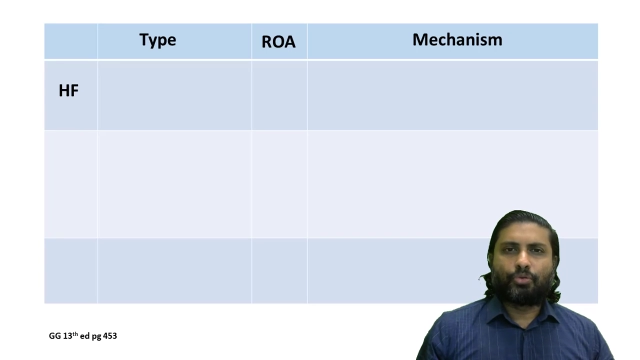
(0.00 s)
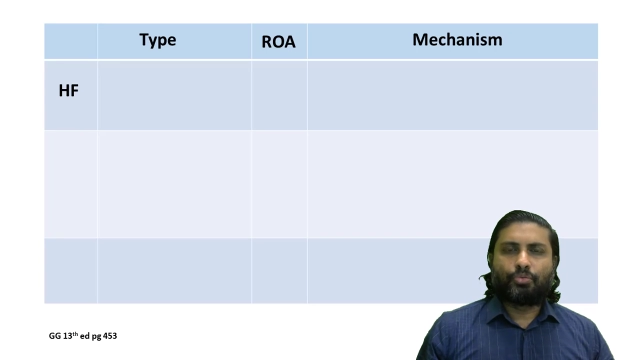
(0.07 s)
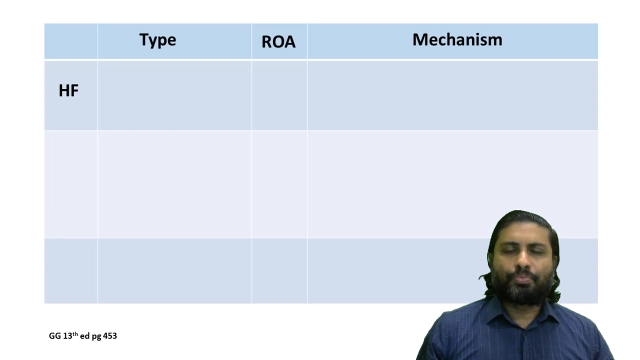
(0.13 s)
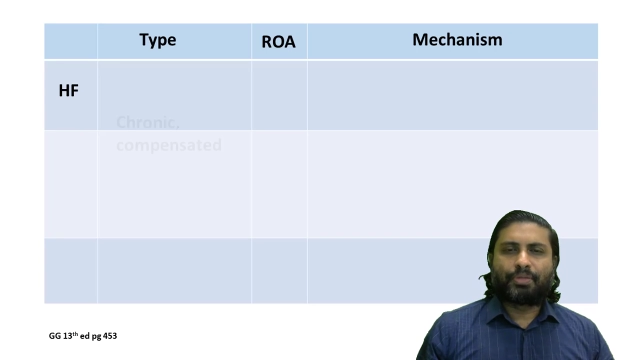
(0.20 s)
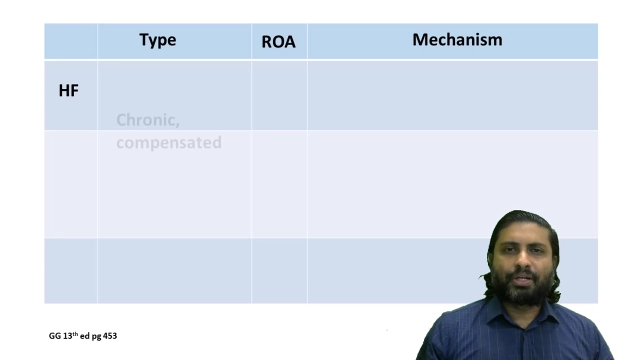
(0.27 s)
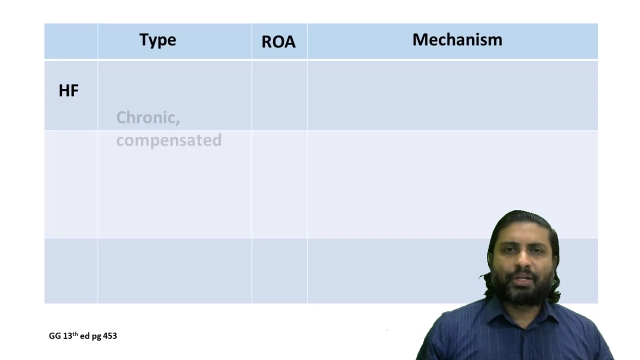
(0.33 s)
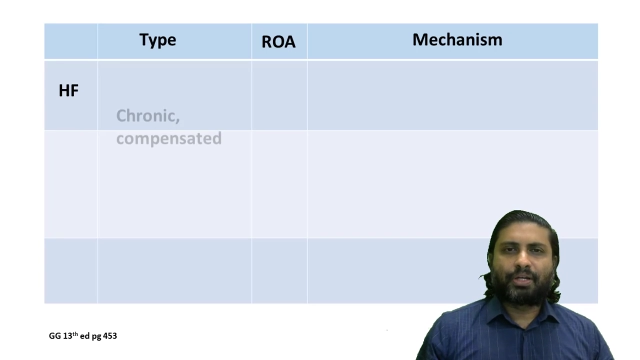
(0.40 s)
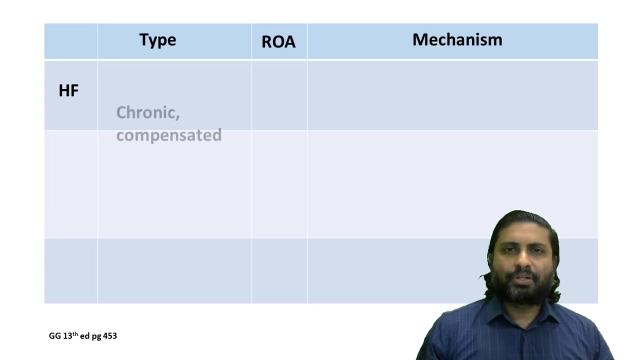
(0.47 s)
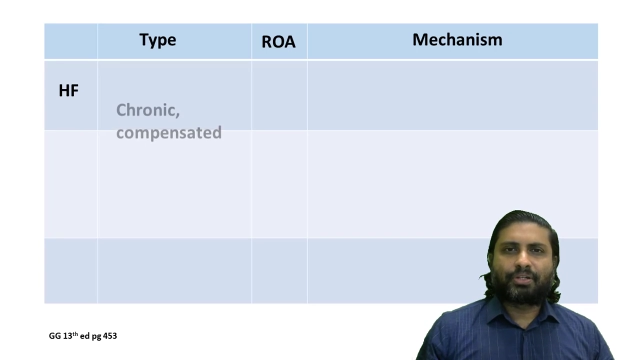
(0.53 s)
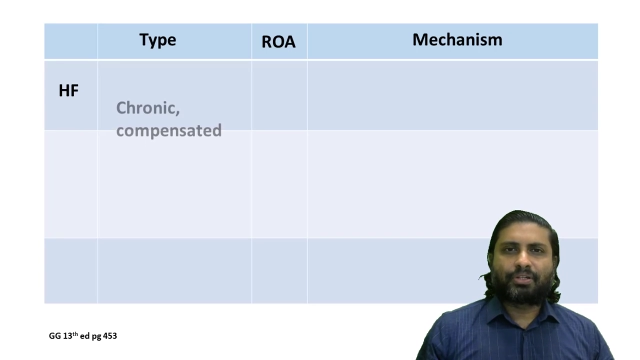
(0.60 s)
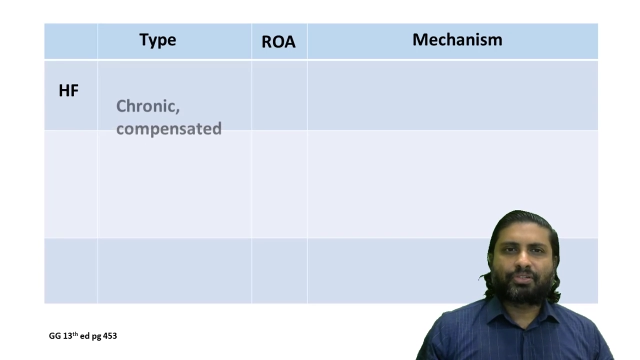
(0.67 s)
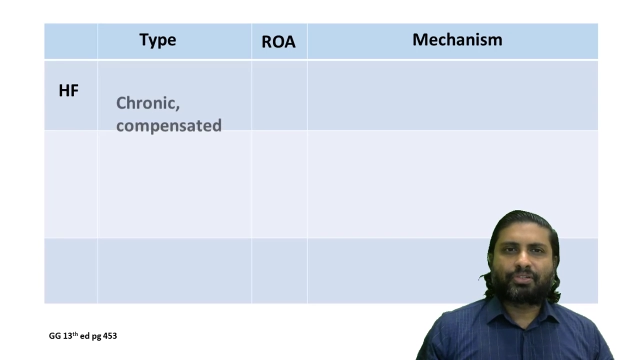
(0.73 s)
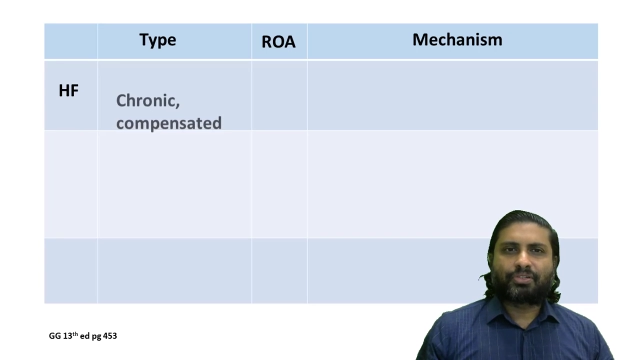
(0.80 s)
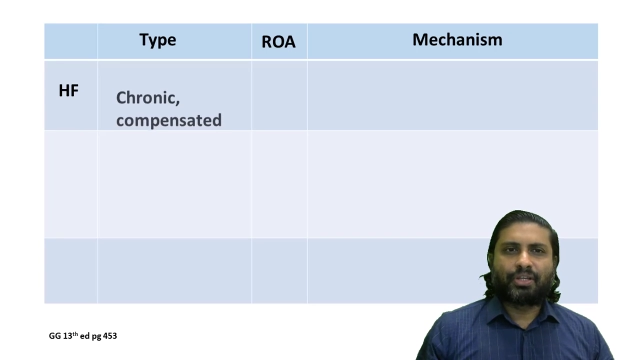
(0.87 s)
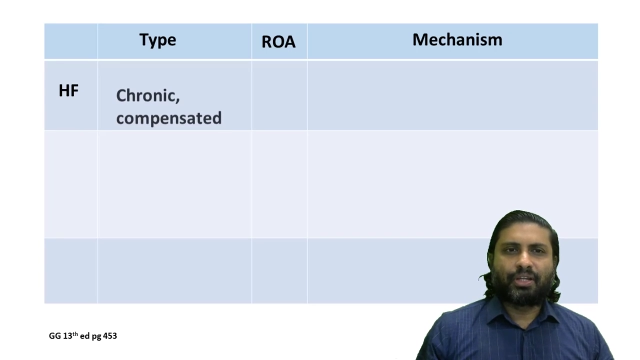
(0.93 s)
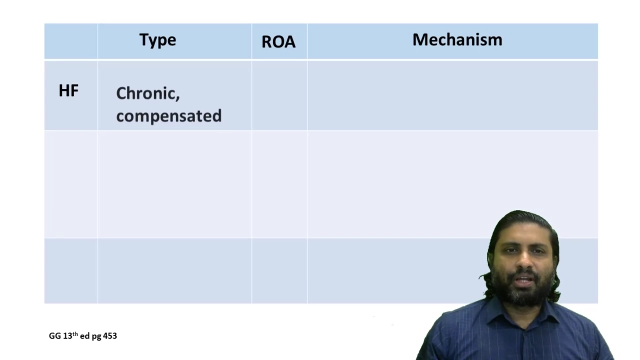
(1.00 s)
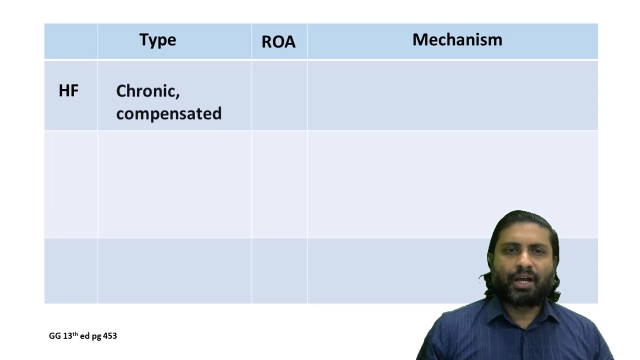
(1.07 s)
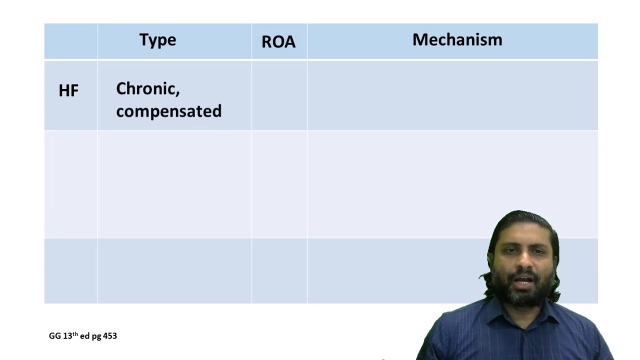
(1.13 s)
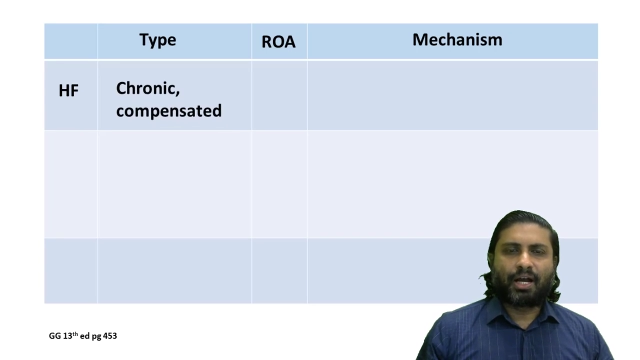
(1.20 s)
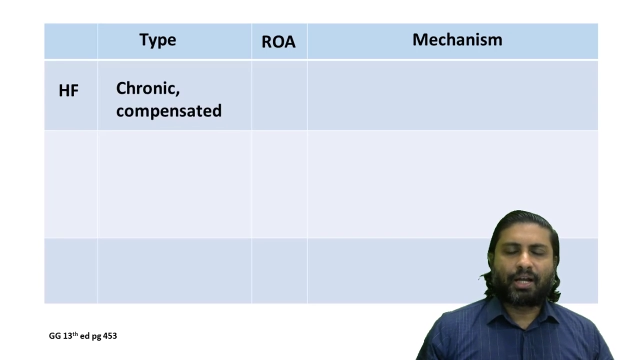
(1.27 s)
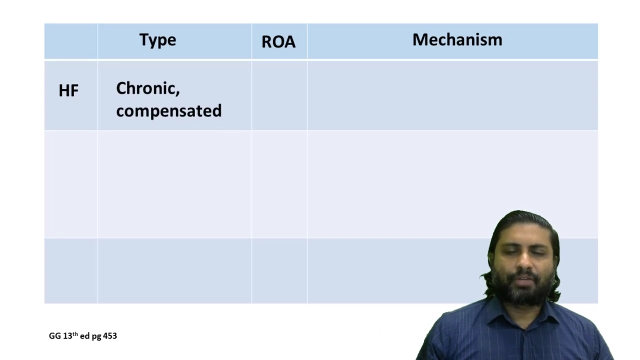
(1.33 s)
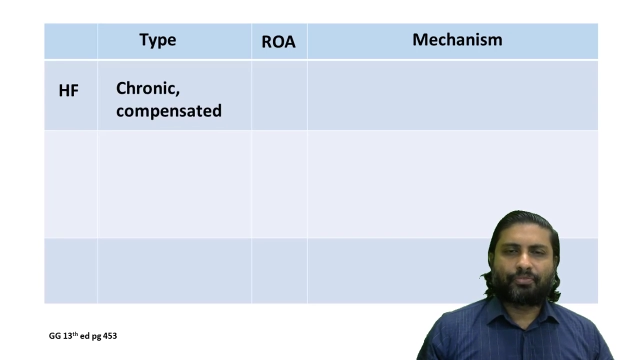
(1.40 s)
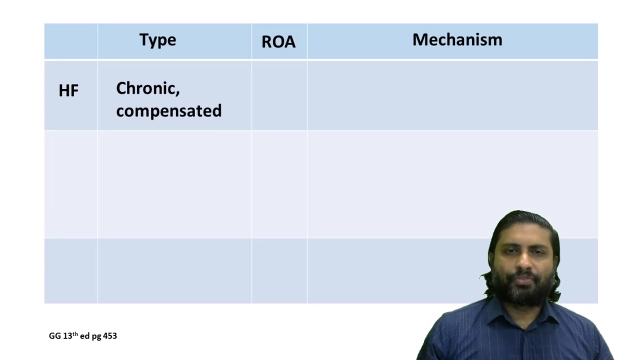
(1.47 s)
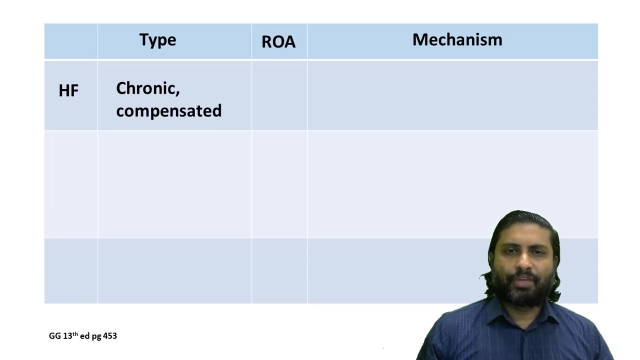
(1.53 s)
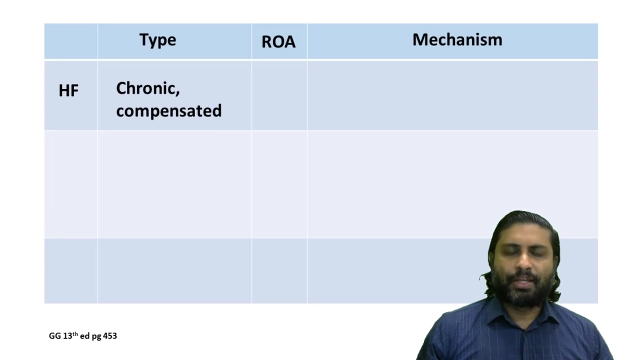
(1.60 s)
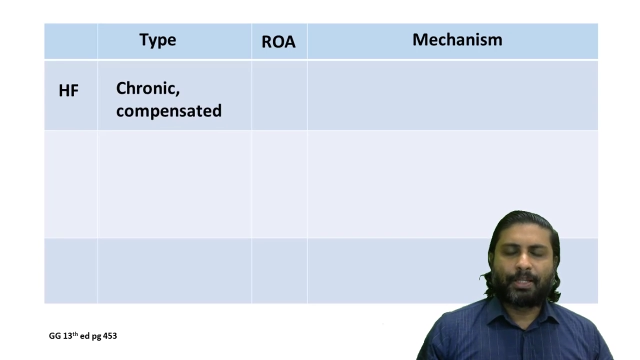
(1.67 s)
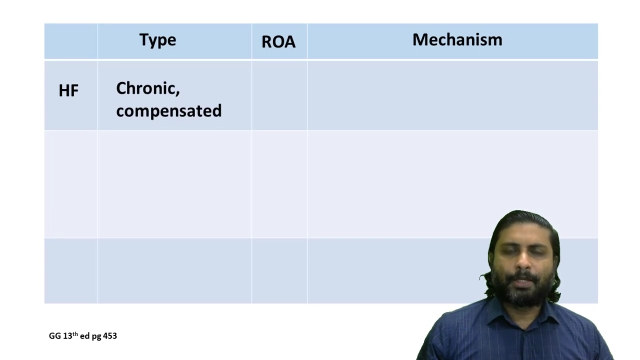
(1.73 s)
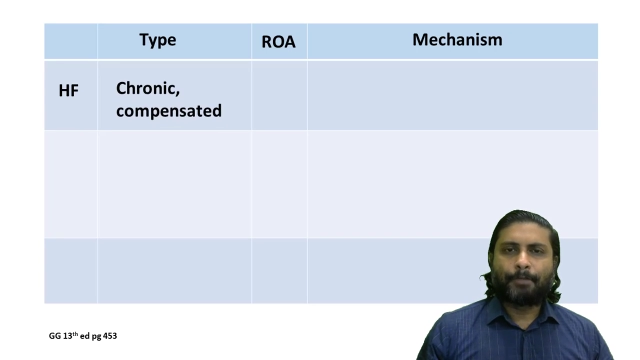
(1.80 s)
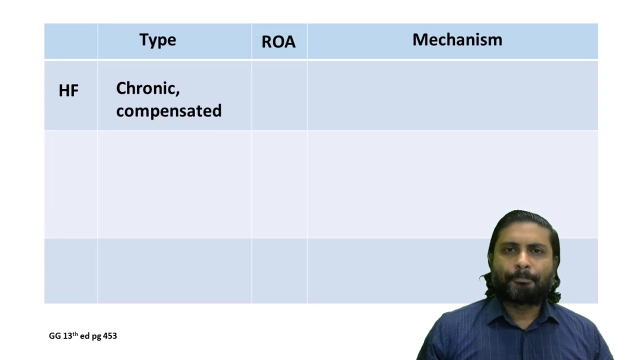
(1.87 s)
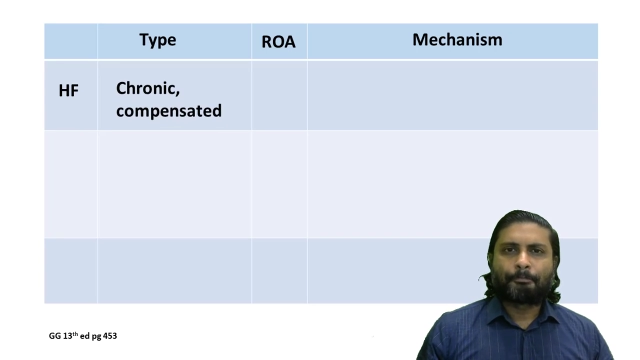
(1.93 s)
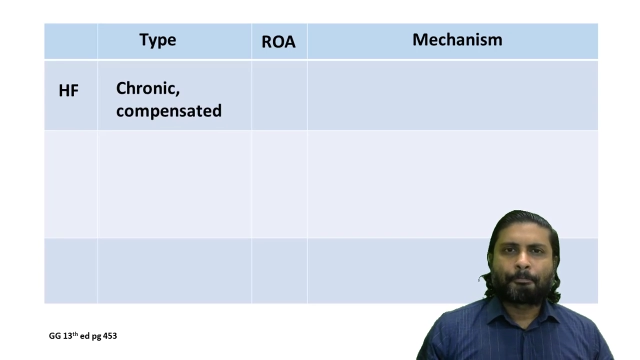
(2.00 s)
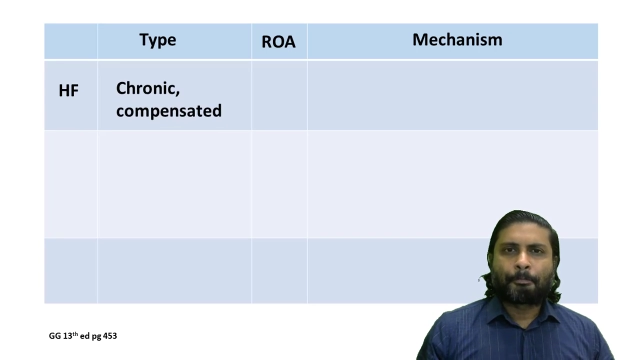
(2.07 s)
loop diuretics in heart failure.